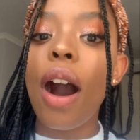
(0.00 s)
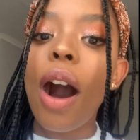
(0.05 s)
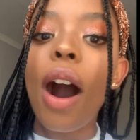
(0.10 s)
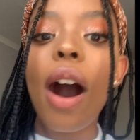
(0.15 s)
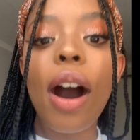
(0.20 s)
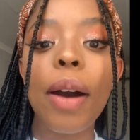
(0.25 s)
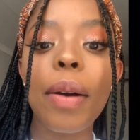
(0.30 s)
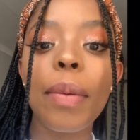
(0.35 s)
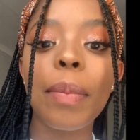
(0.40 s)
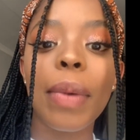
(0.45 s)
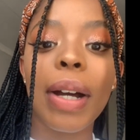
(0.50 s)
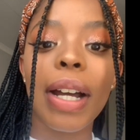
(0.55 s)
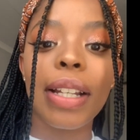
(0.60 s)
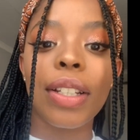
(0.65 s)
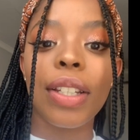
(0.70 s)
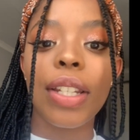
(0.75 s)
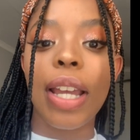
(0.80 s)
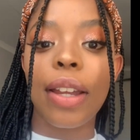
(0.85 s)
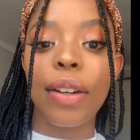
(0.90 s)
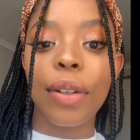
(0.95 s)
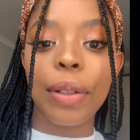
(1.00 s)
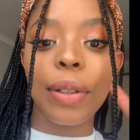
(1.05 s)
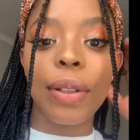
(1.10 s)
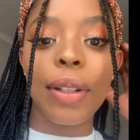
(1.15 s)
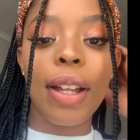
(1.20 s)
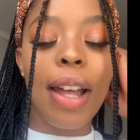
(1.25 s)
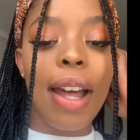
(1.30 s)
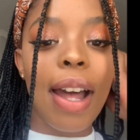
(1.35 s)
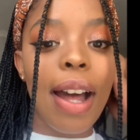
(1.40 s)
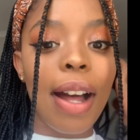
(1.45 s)
on my channel.
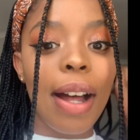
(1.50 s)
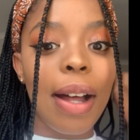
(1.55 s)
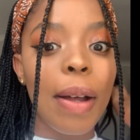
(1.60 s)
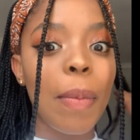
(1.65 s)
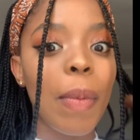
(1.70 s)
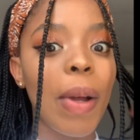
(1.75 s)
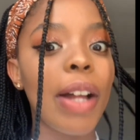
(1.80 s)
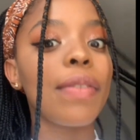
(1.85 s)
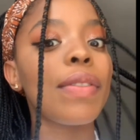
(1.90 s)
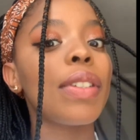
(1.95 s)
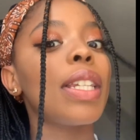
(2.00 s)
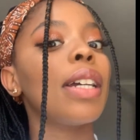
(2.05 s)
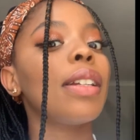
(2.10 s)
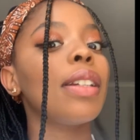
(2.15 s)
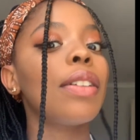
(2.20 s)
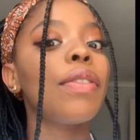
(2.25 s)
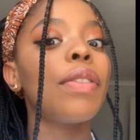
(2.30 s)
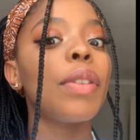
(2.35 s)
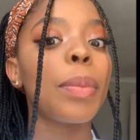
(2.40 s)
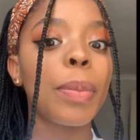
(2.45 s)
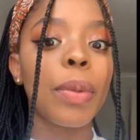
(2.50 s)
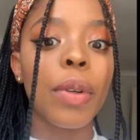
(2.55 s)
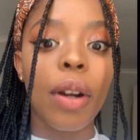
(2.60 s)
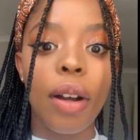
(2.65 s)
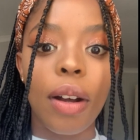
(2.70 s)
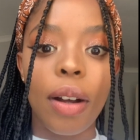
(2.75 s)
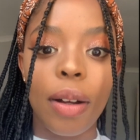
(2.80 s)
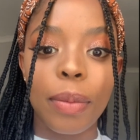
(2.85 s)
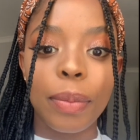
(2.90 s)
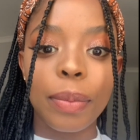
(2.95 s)
I've done it for
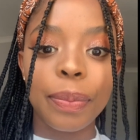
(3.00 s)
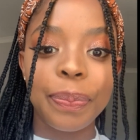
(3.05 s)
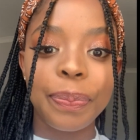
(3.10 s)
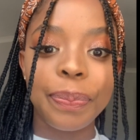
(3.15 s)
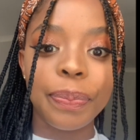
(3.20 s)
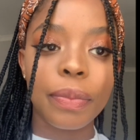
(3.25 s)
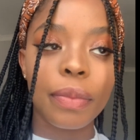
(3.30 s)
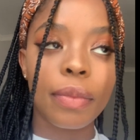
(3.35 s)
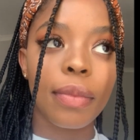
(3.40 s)
prom,